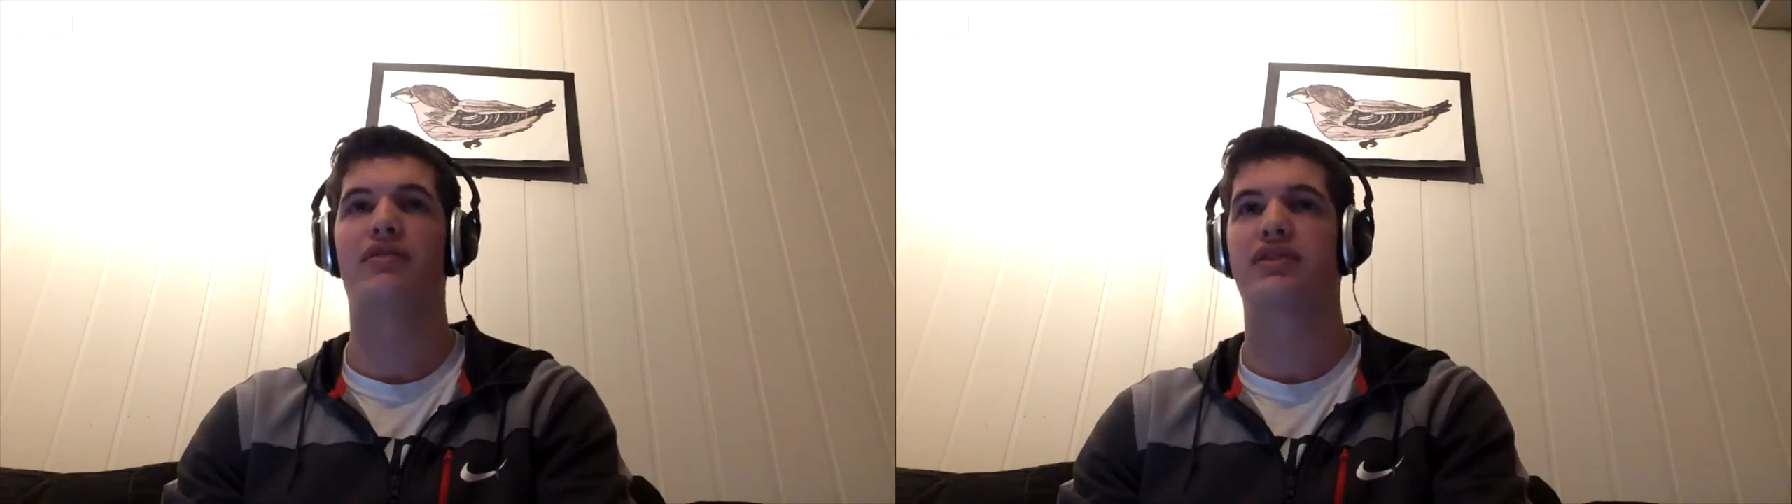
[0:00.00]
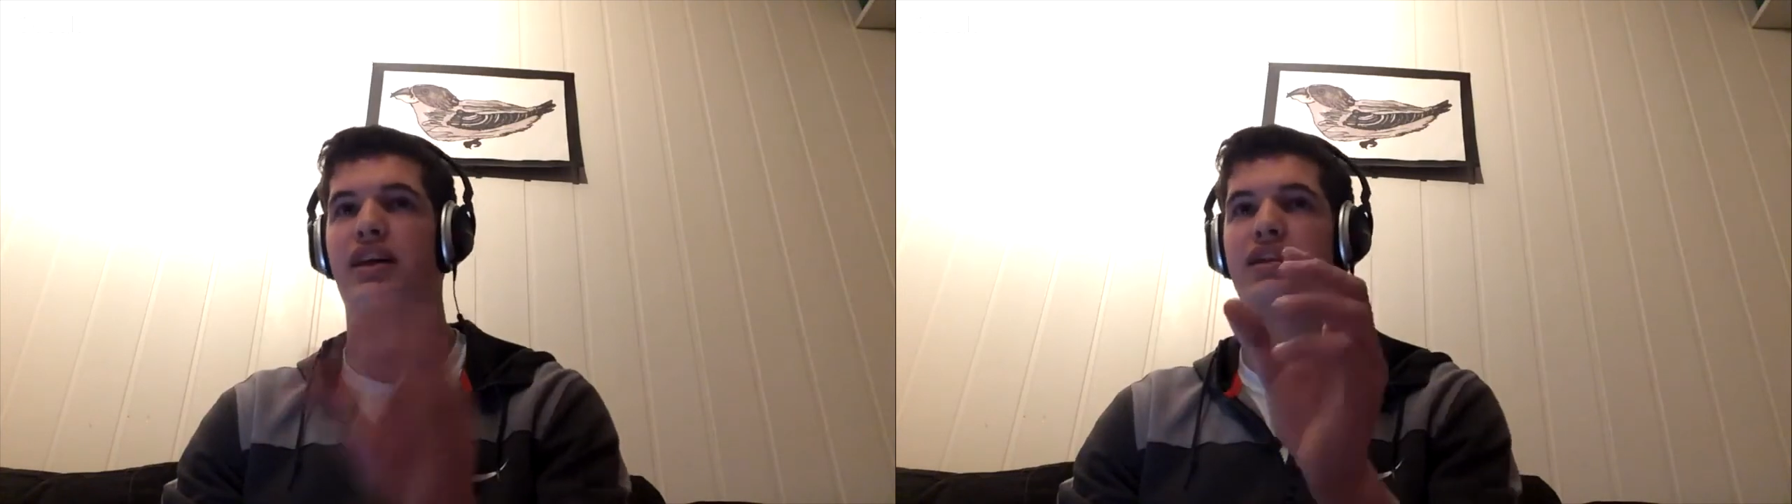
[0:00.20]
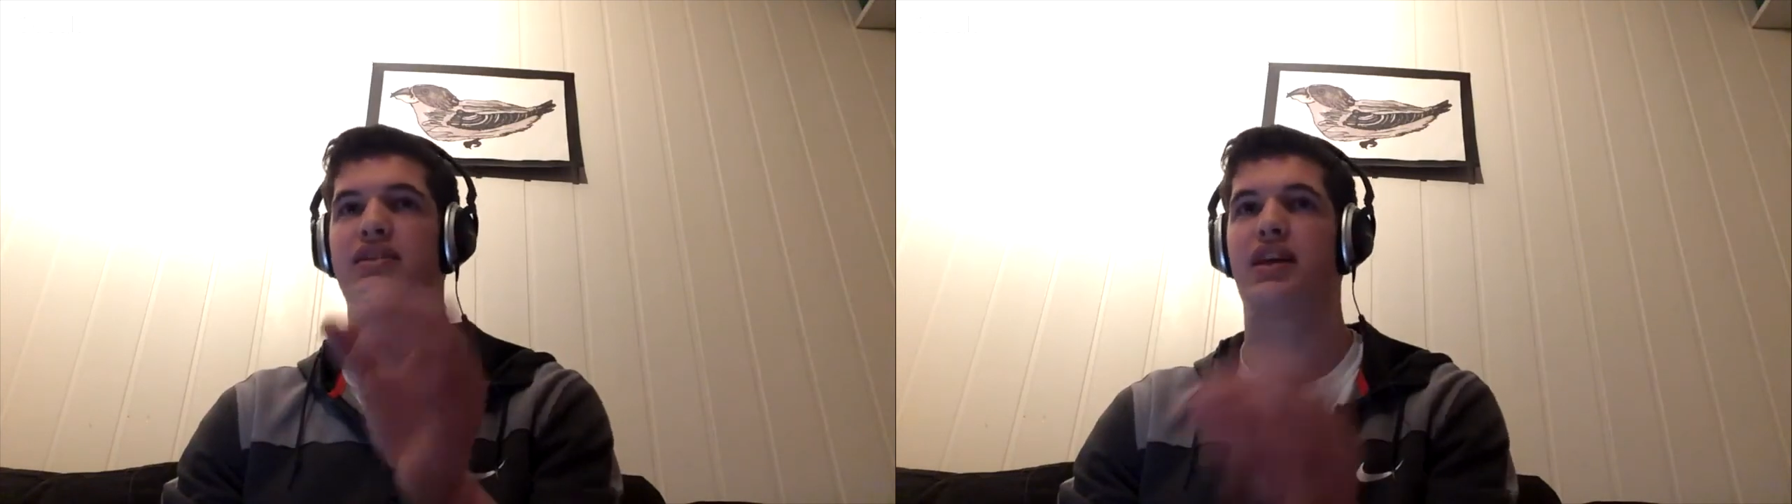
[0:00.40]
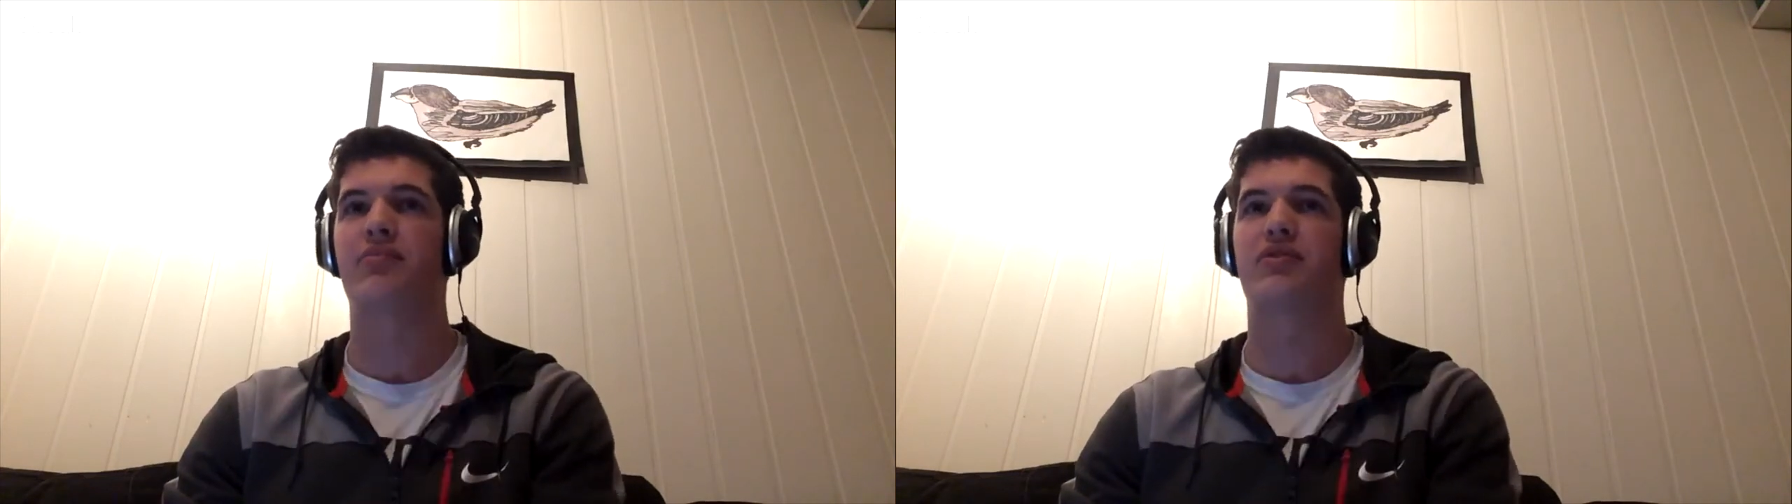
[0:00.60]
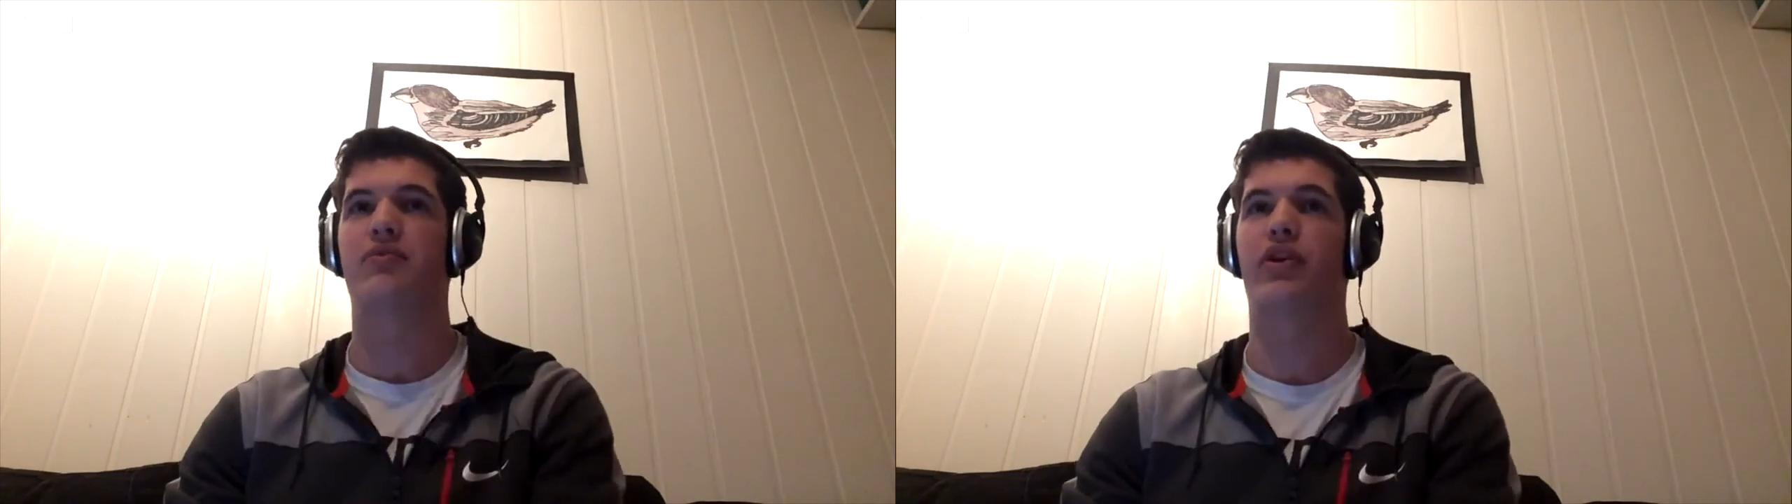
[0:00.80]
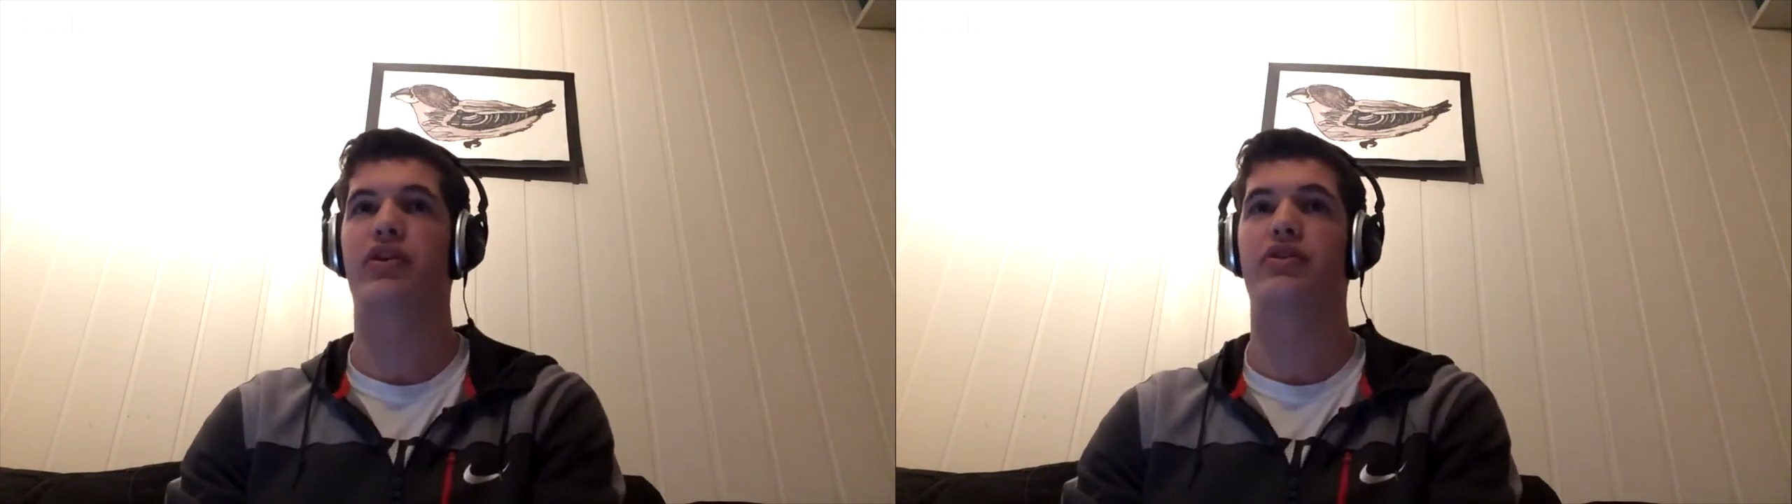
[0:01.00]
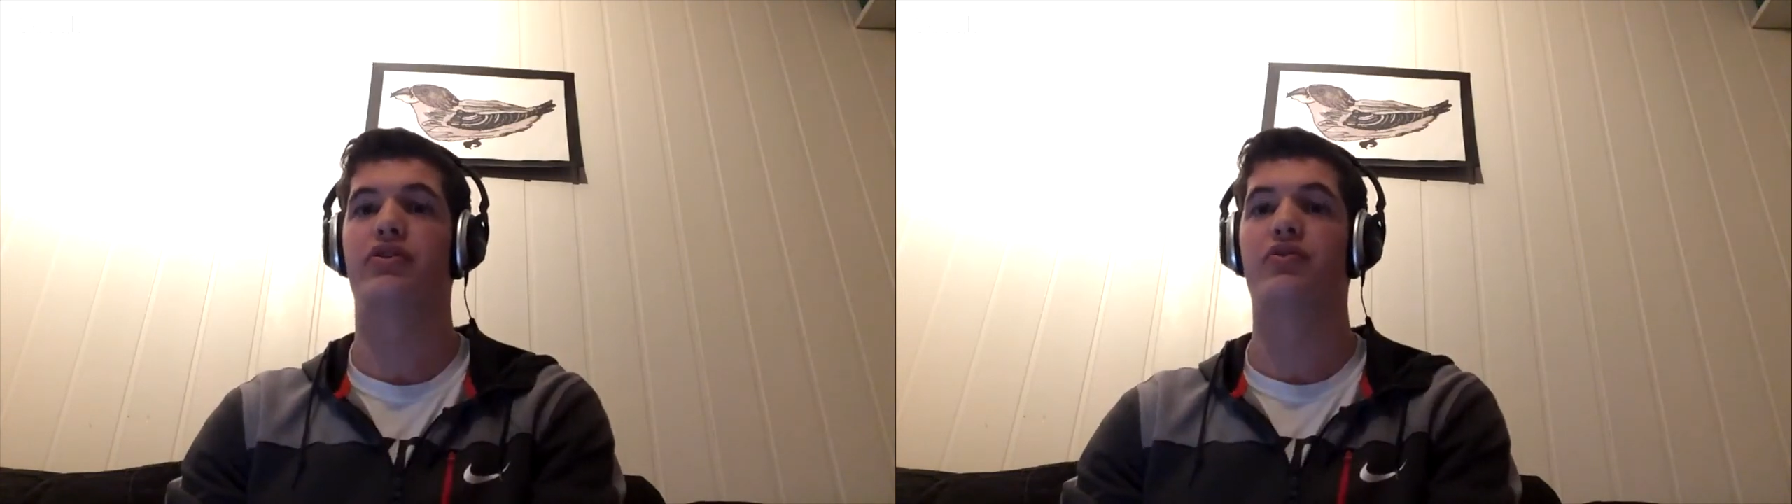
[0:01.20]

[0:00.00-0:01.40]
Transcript: ten attempts where you're